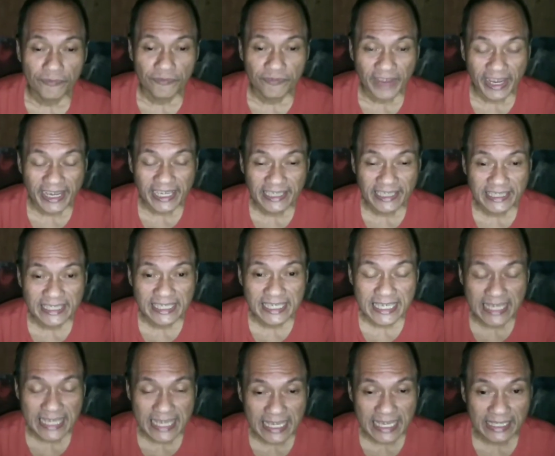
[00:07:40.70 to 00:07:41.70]
Faith
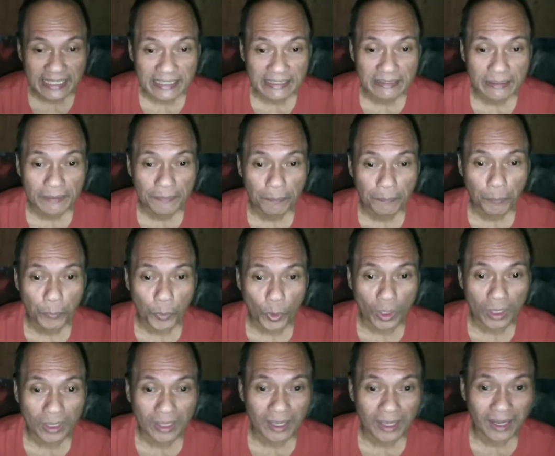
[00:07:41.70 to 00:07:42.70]
Hill,
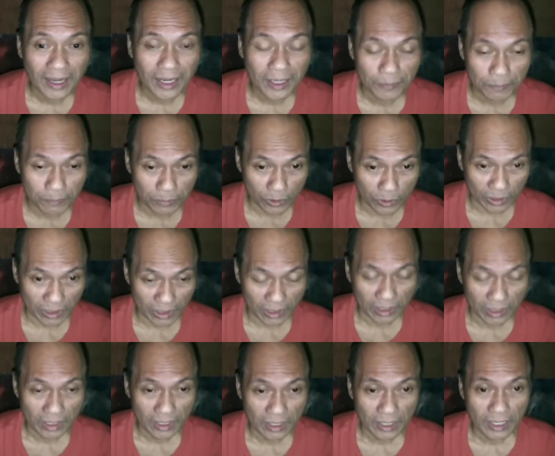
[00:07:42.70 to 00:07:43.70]
Pearl Harbor.
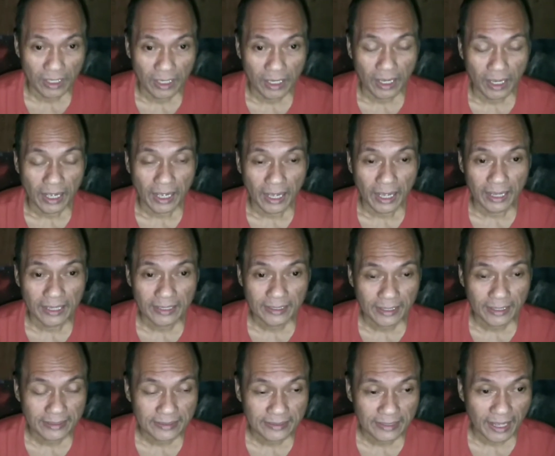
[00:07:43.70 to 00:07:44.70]
Ang
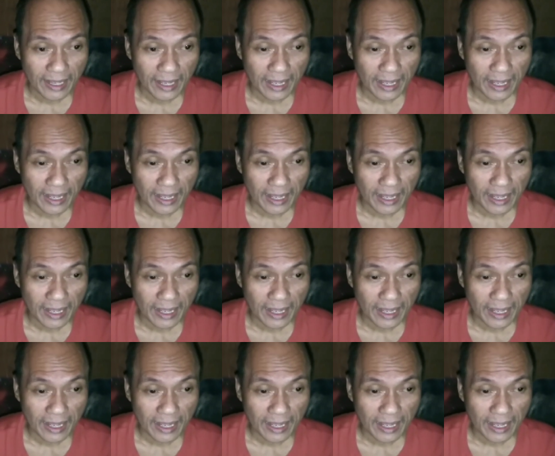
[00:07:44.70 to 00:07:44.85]
kanta